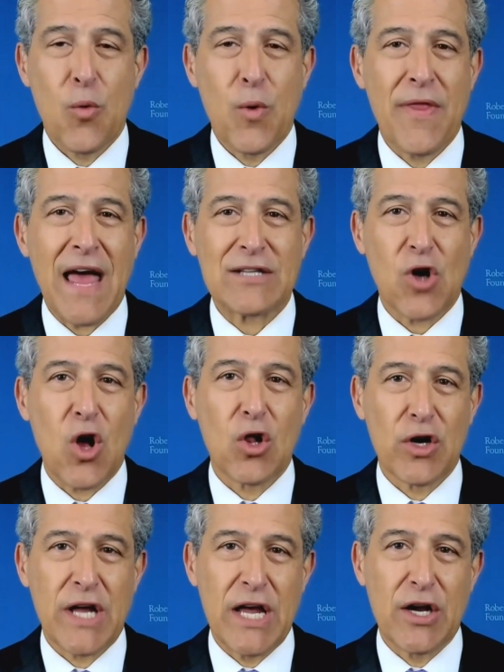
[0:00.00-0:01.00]
where that's all
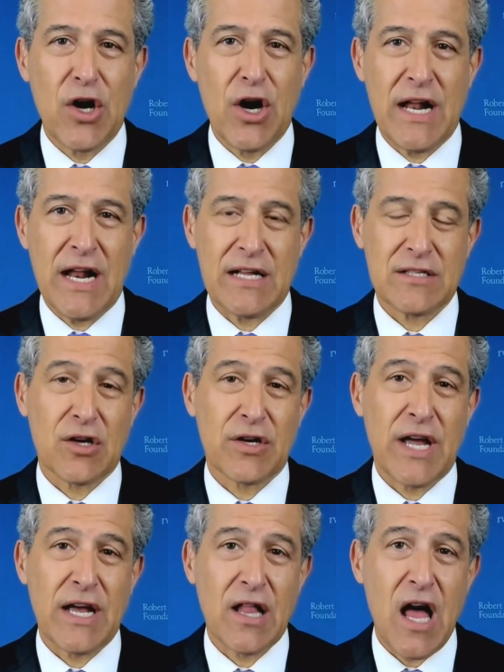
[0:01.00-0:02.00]
looking good and it's
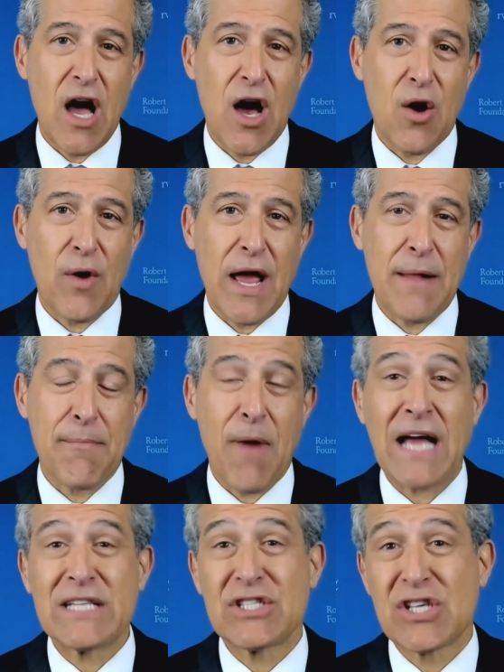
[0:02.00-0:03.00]
looking low, and
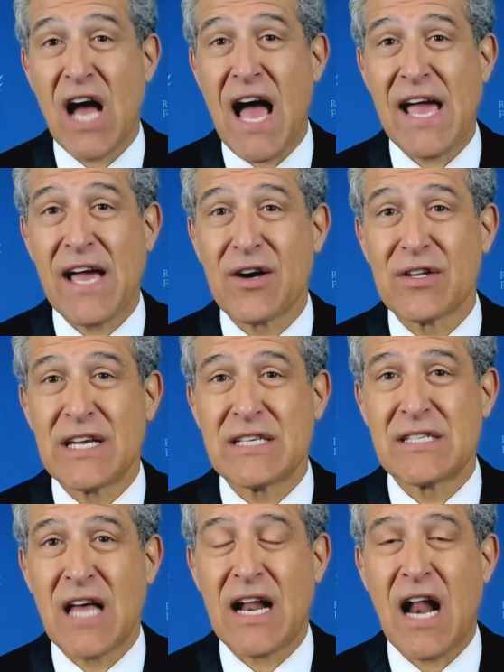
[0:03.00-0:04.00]
my child
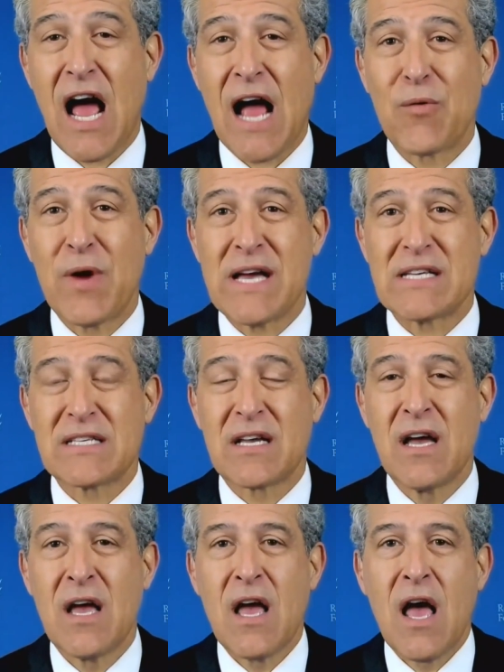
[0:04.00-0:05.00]
is not at high risk,
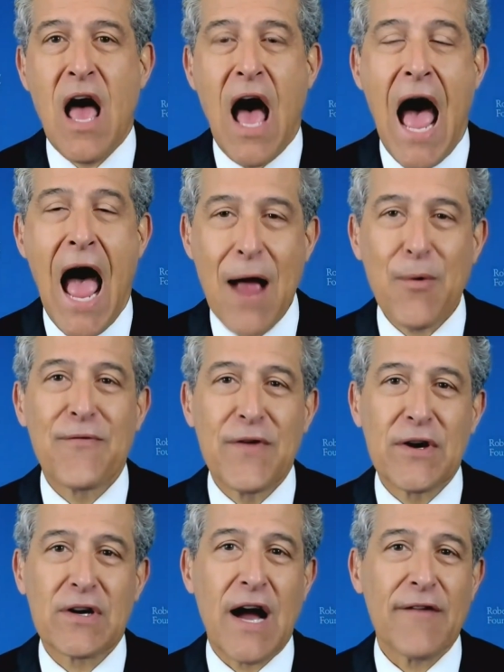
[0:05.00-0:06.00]
I would
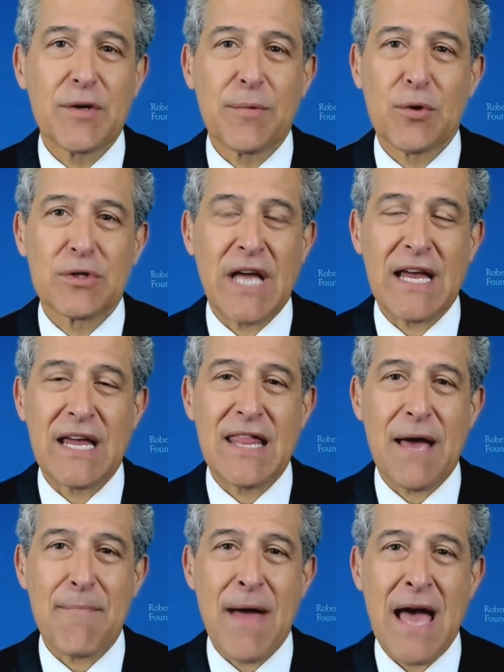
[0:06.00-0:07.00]
feel comfortable taking
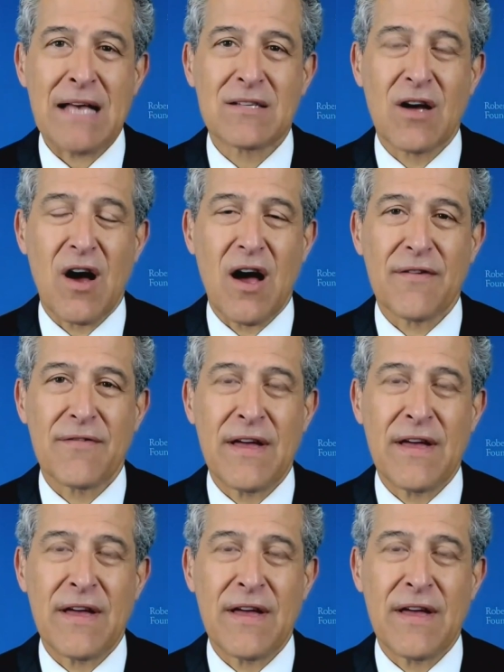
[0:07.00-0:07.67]
that mask off.